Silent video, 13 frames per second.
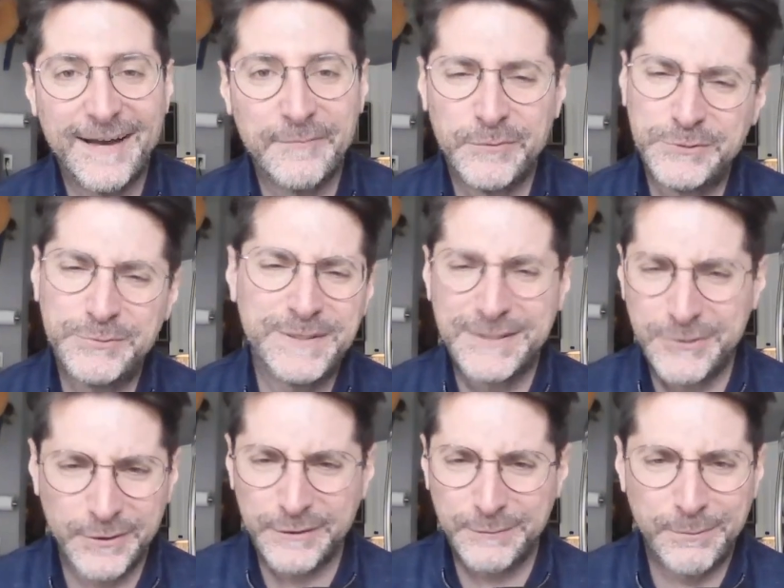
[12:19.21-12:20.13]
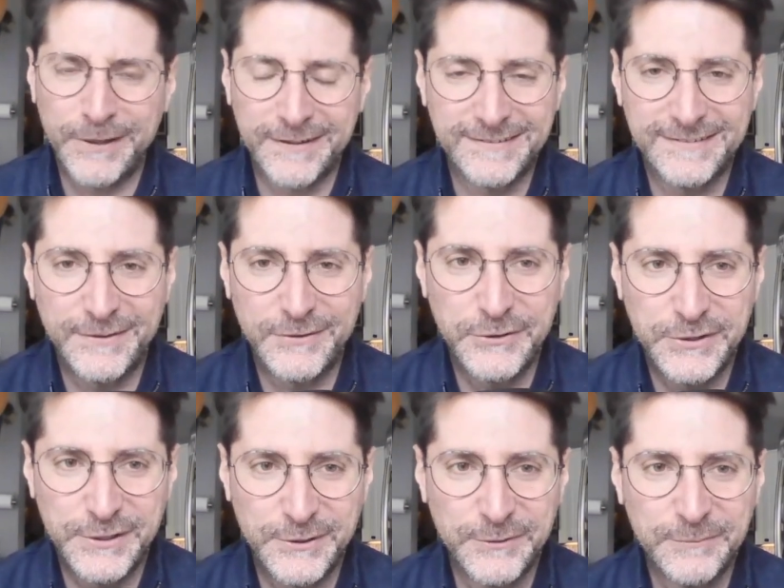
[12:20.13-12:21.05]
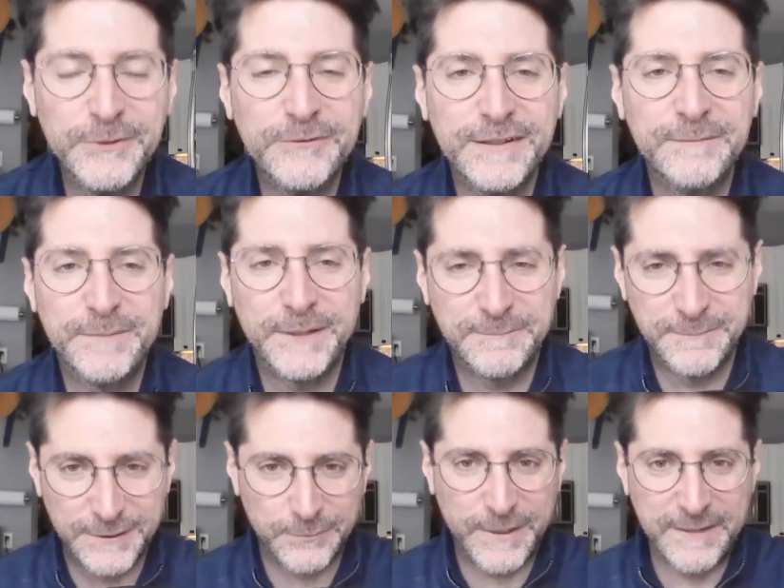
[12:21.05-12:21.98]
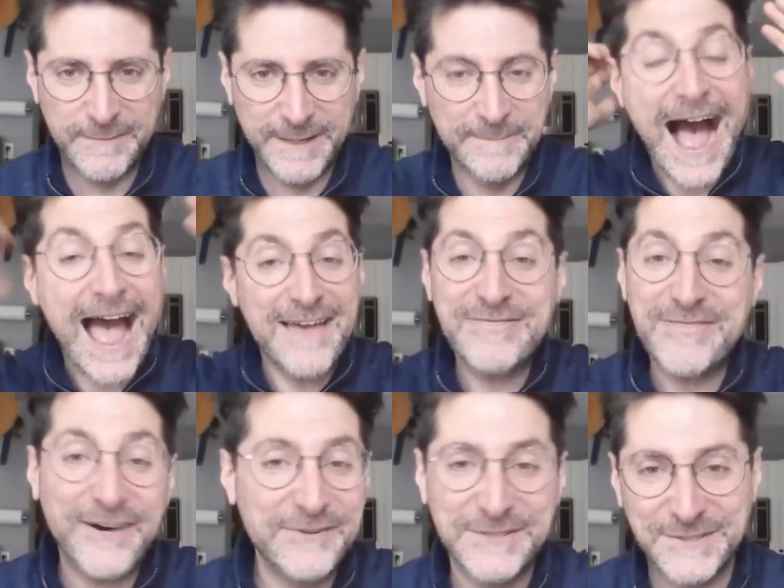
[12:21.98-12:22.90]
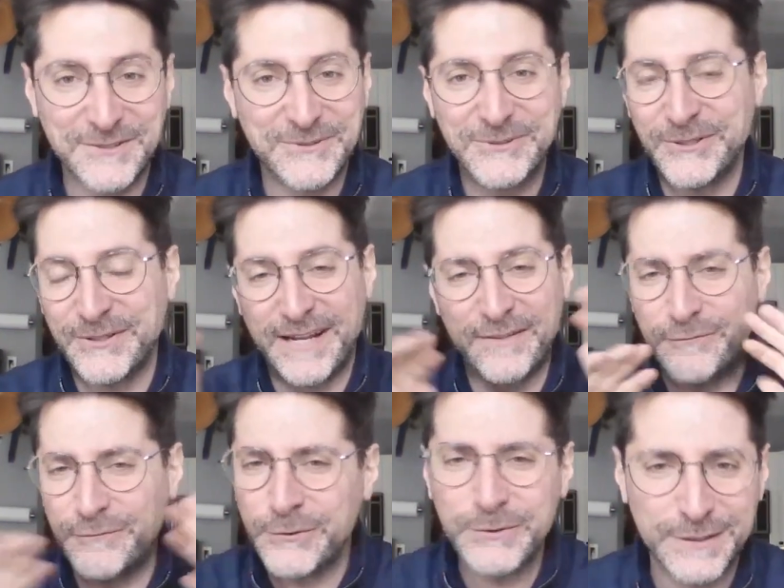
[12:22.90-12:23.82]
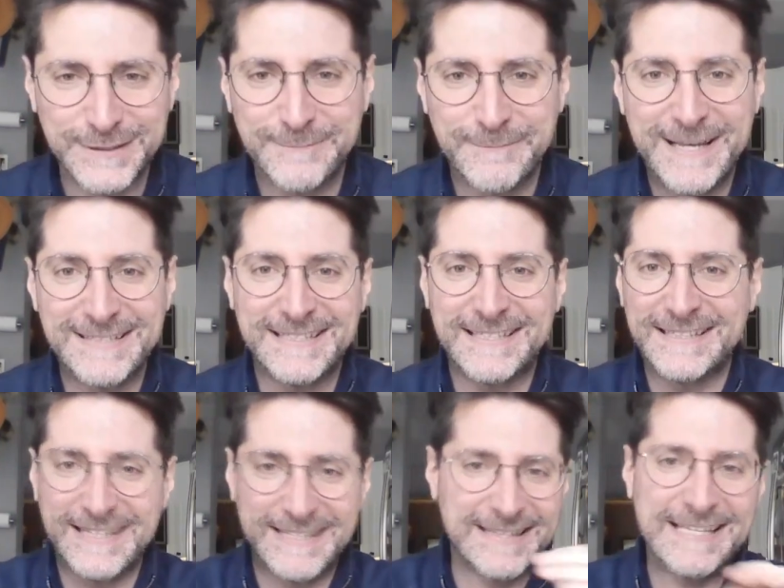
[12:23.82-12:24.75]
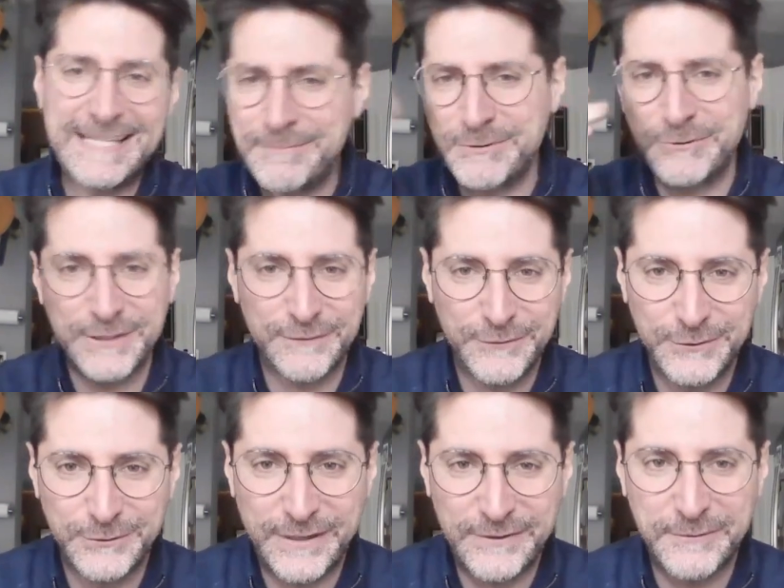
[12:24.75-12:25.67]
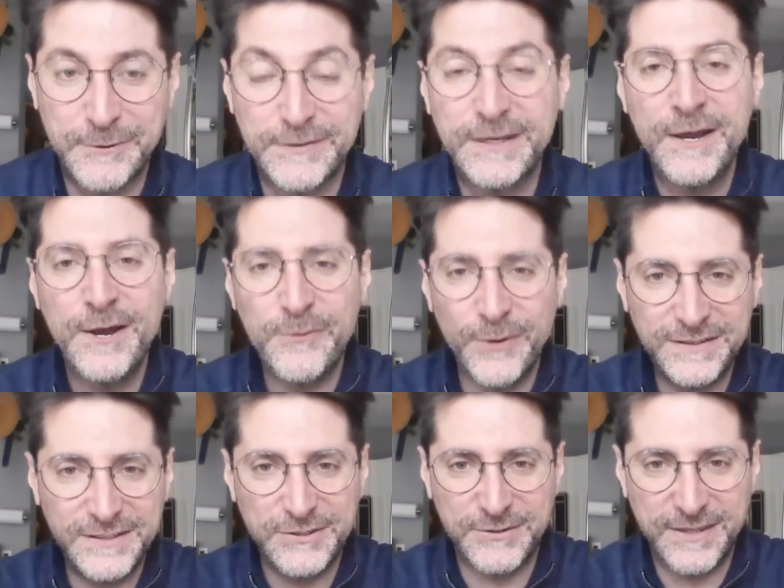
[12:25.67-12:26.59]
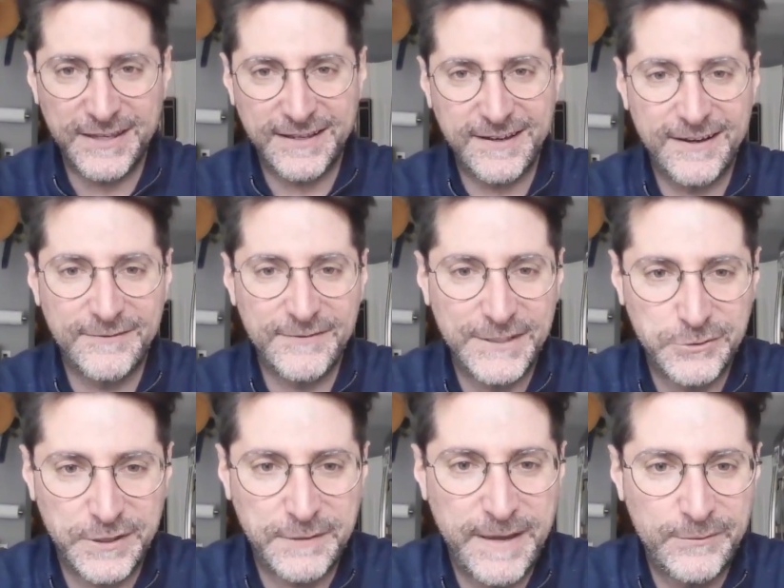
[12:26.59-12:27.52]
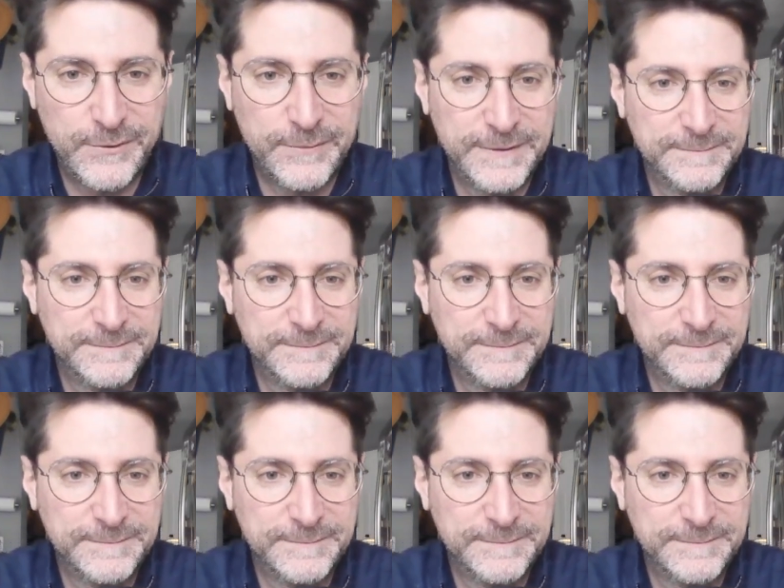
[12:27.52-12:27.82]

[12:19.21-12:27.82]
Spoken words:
which we can totally spoil because it's a 30-year-old movie, but let's wait a minute. I thought it was so cool, and the food looks amazing, and they keep doing the food throughout the movie. What did you think of Eat, Drink, Man, Woman?